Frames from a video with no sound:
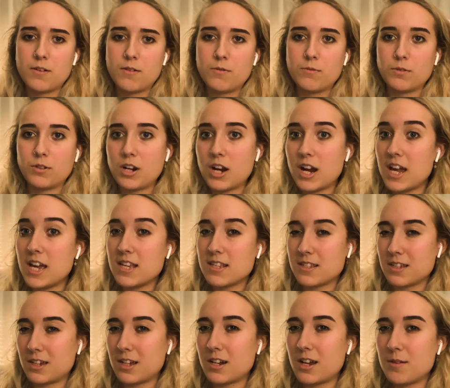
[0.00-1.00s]
Gray is a
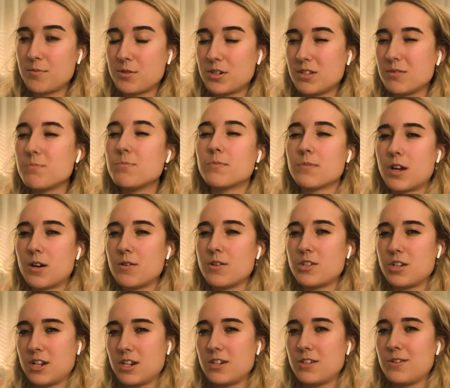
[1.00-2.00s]
good option. Always
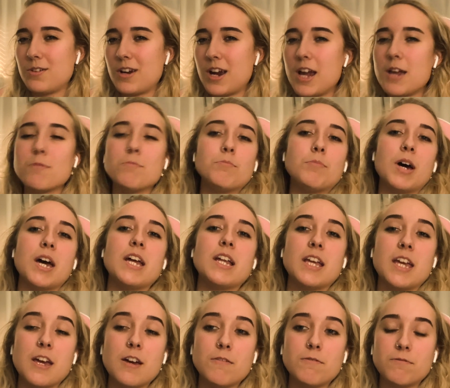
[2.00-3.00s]
try to do gray. But
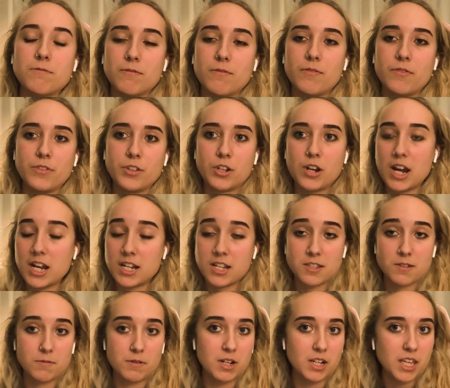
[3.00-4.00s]
if gray
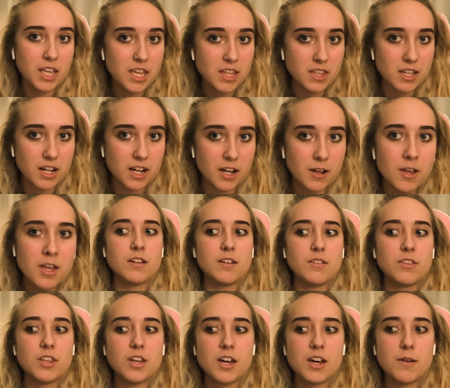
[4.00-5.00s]
doesn't work either,
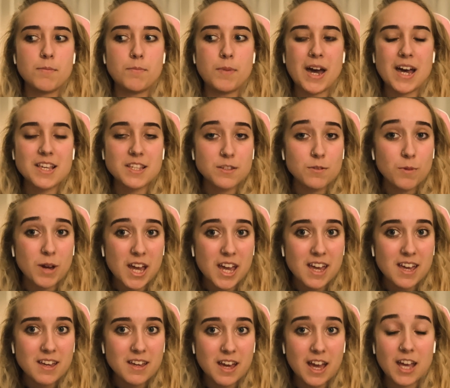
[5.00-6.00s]
the best
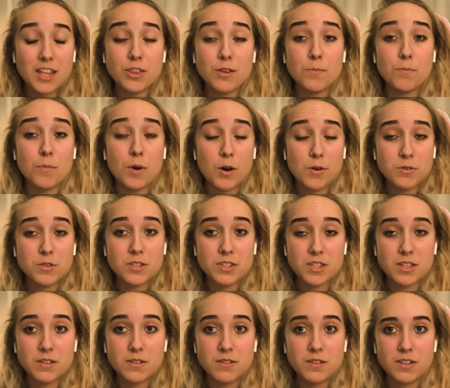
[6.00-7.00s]
way and the most,
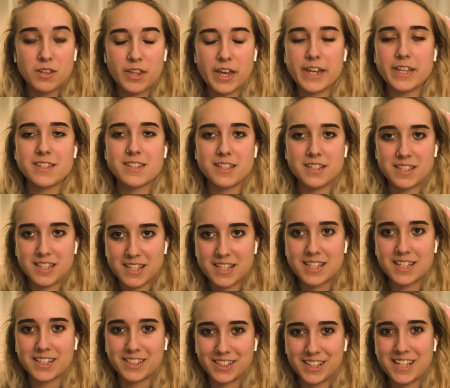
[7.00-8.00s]
like,
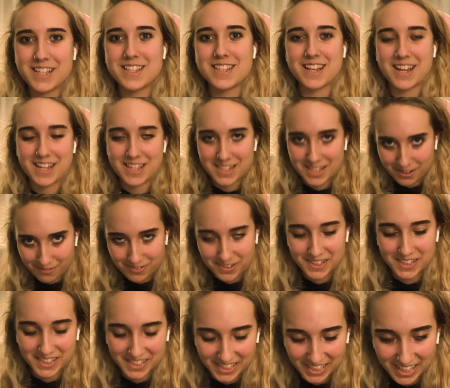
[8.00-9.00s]
statistically,
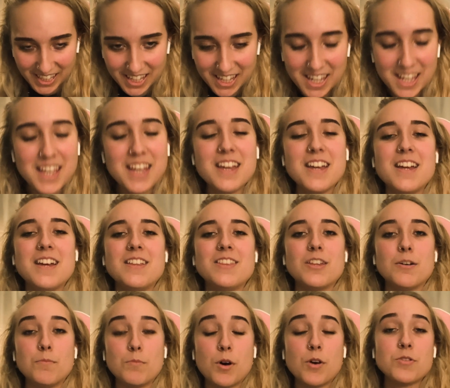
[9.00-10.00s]
scientifically,
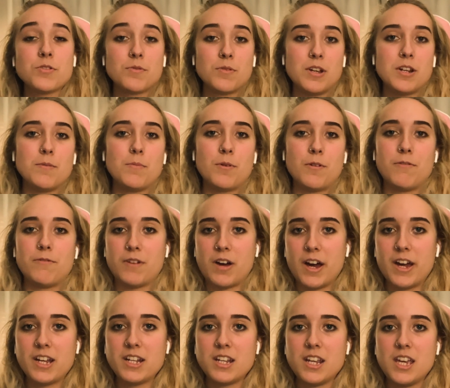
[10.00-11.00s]
the most readable
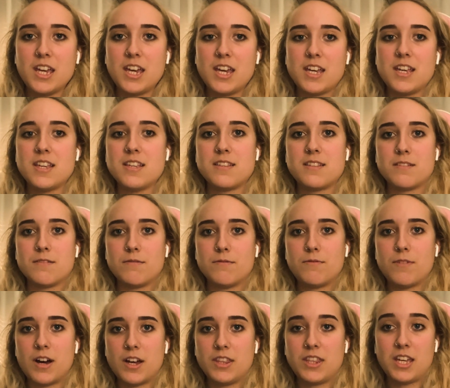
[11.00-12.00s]
font is
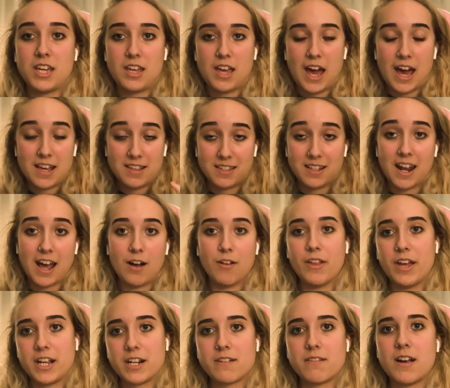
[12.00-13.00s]
font that has an
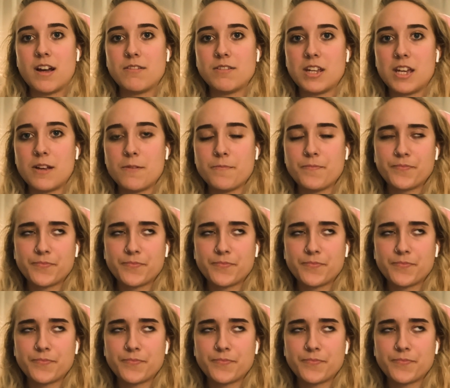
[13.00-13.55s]
outline around it.